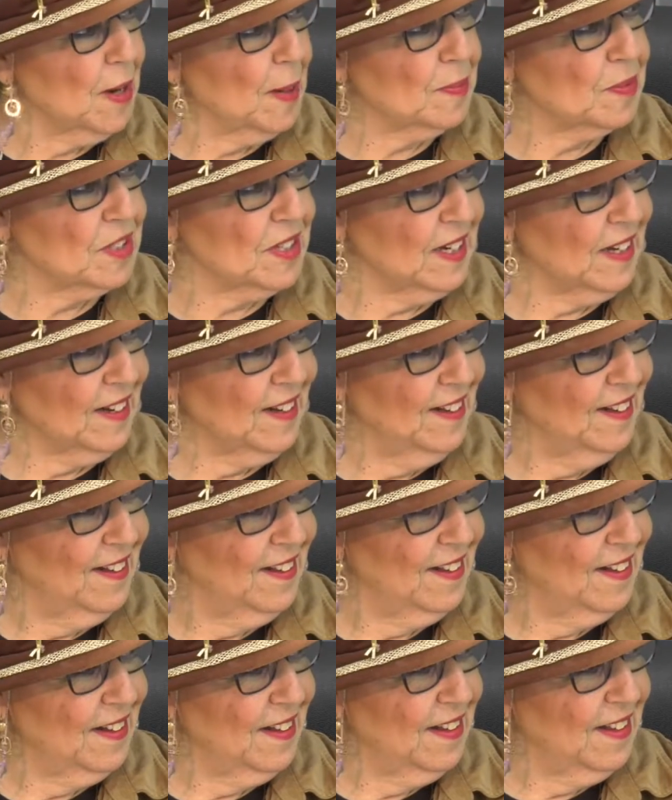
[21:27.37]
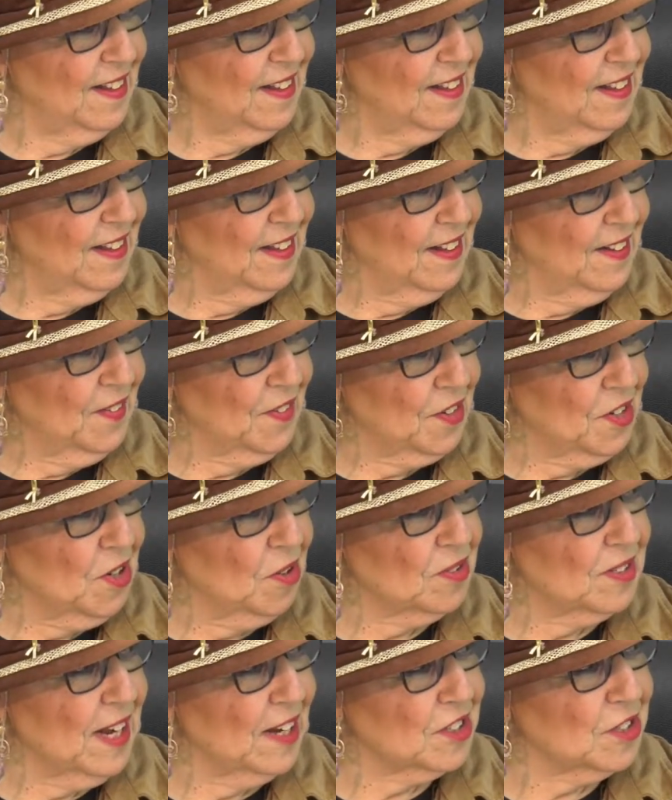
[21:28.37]
Epstein. You know
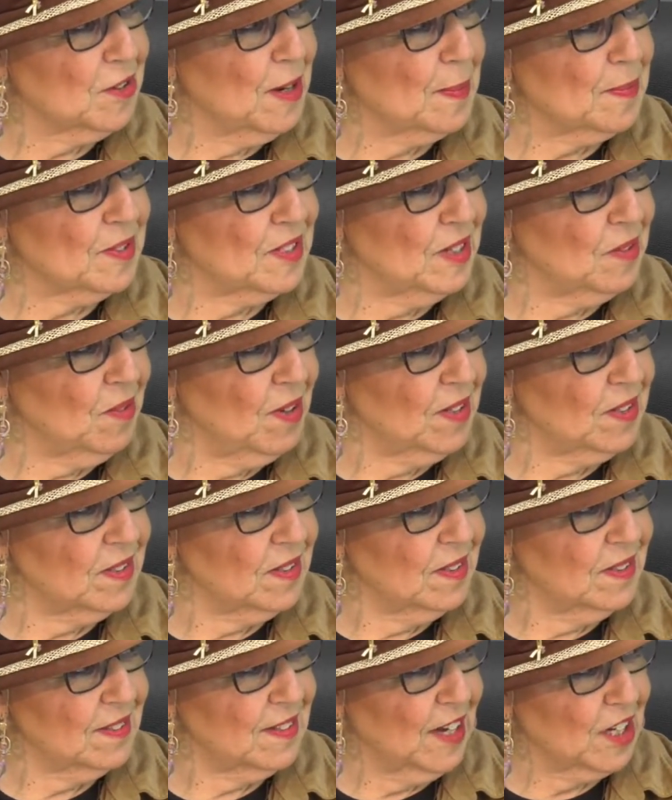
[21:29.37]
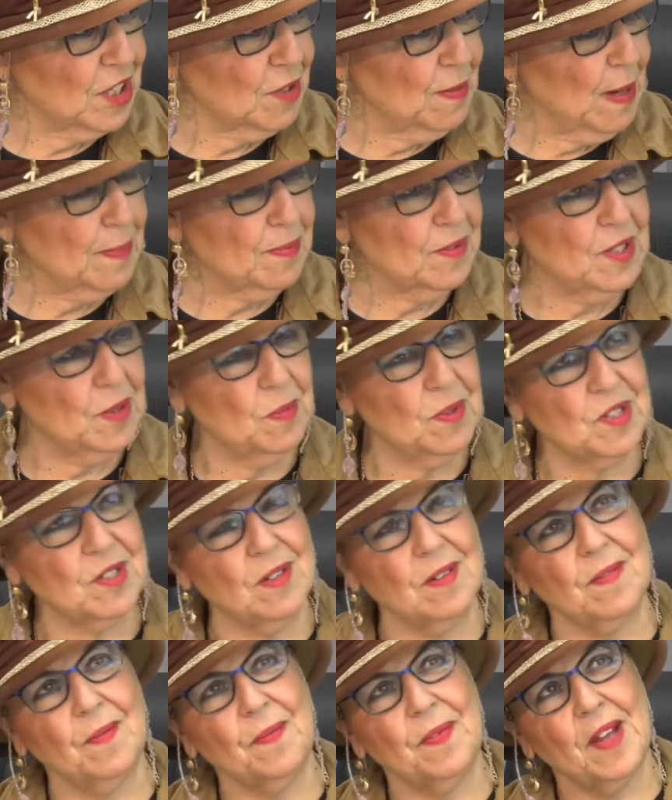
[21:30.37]
what Dr. Epstein was? Dr. Epstein was
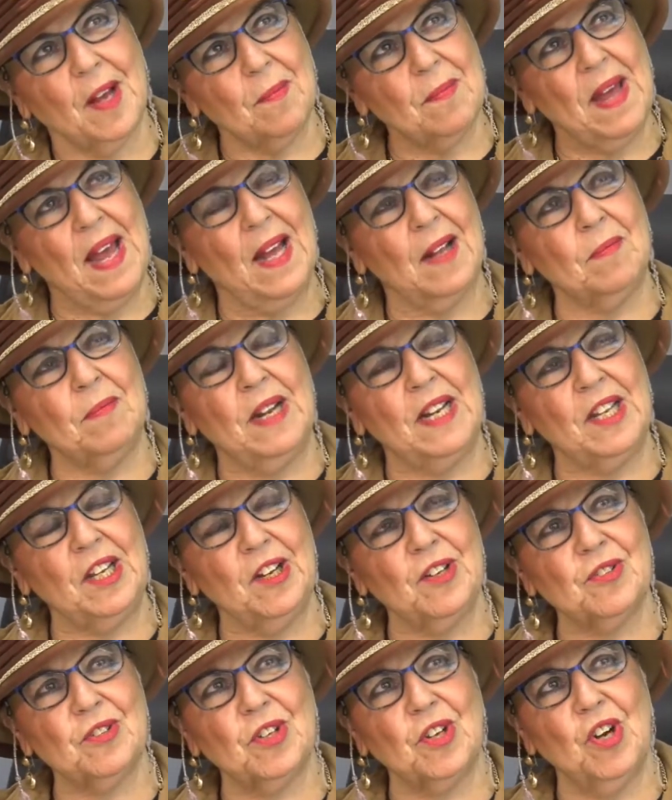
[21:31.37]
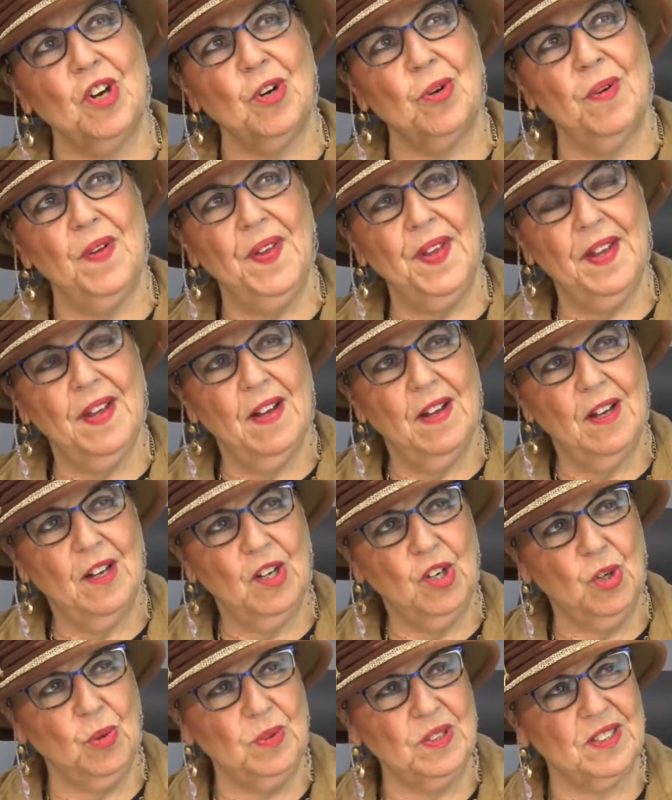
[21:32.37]
a man many years ago
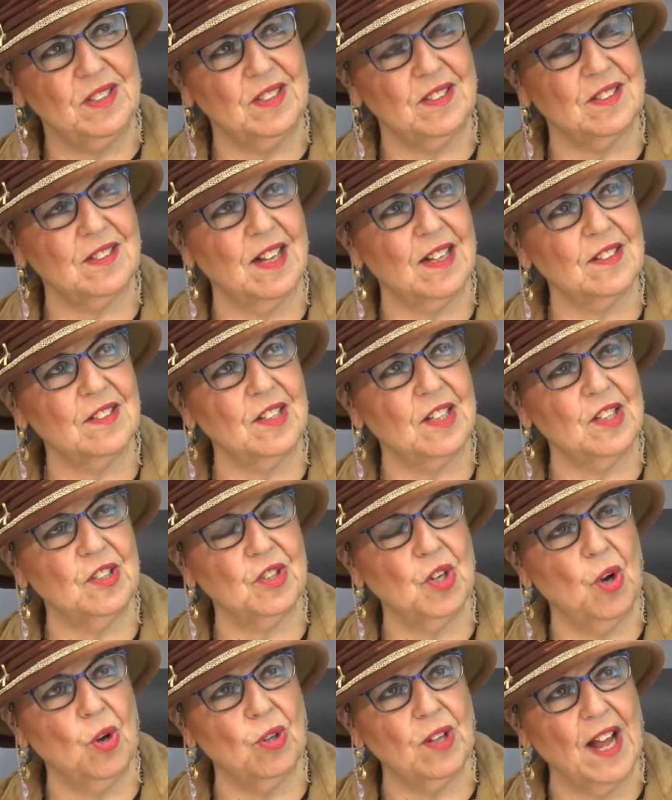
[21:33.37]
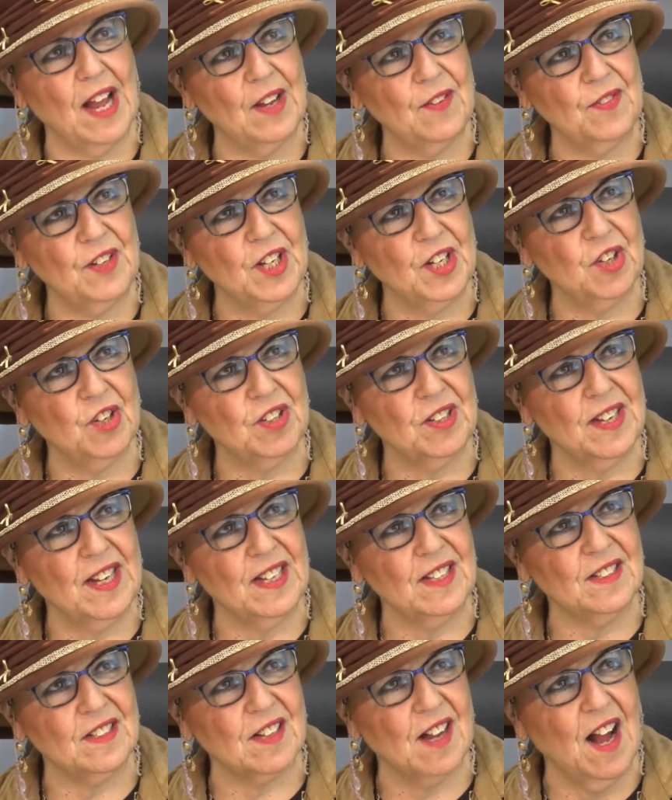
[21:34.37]
who was dyslexic his whole life, and he couldn't get
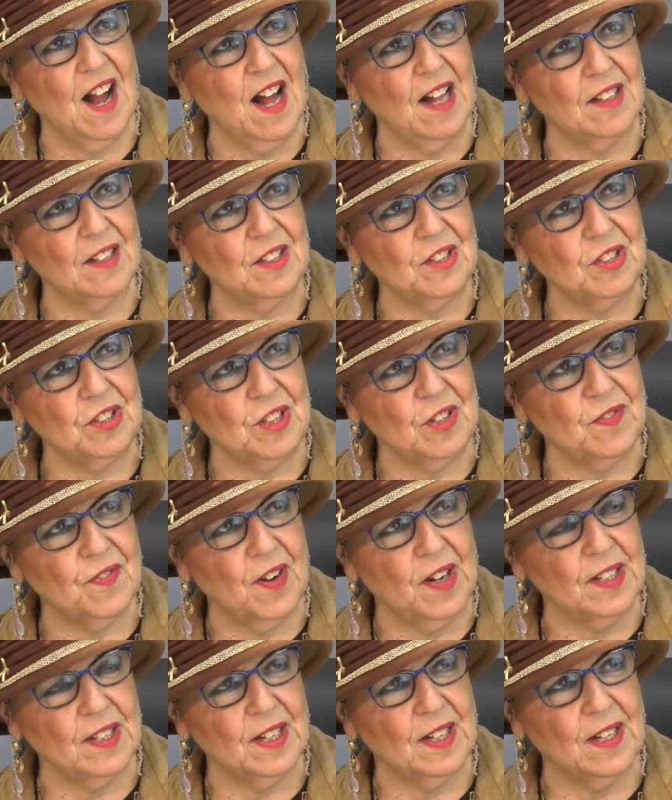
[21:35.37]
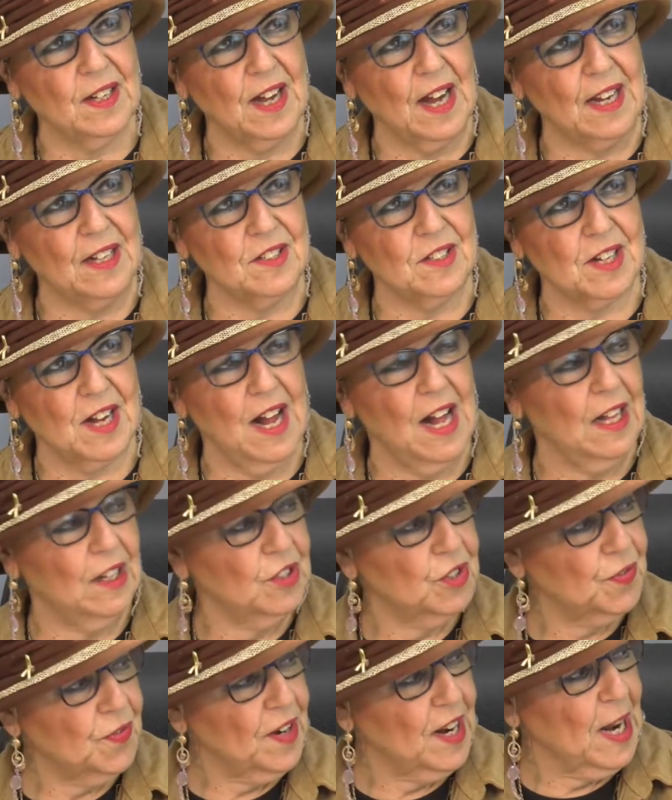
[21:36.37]
into college, and he finally got into
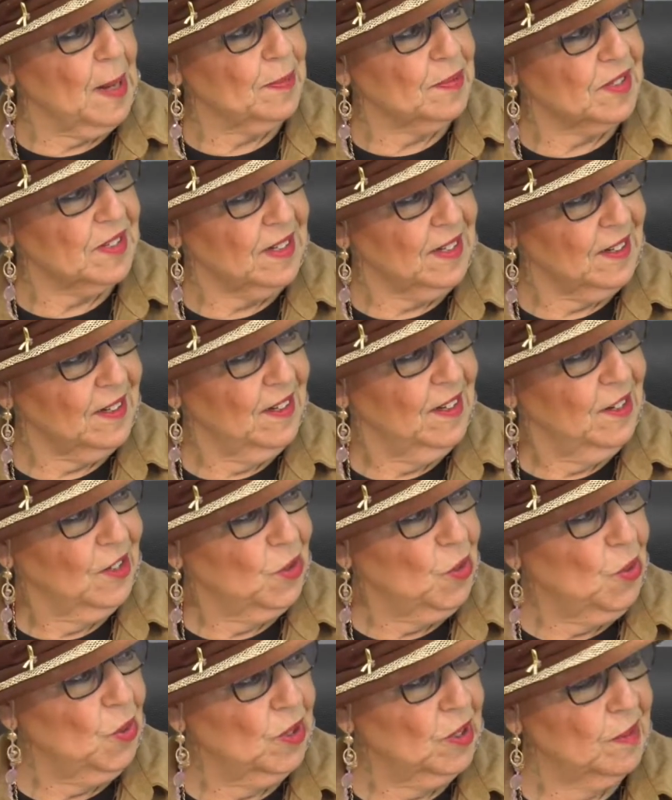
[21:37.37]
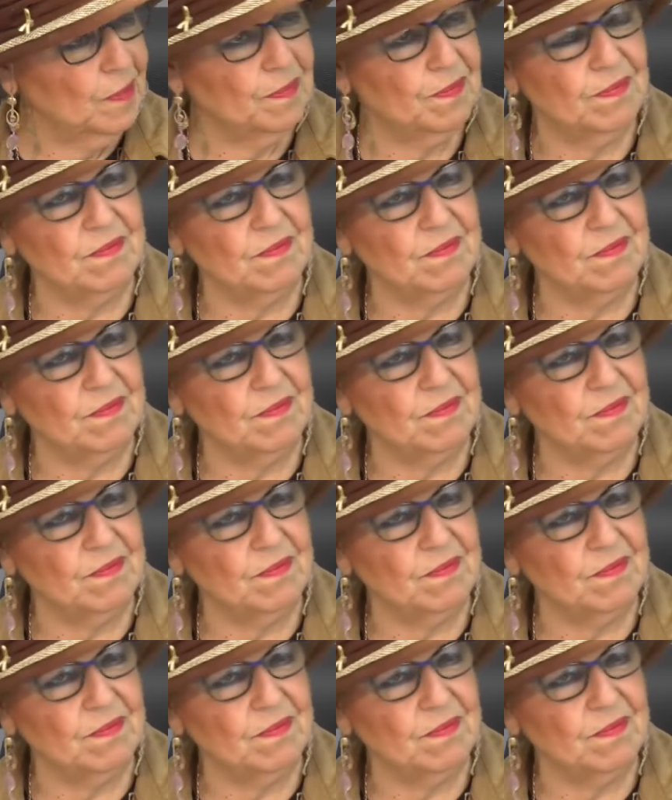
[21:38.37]
college. Fred Epstein, Google him.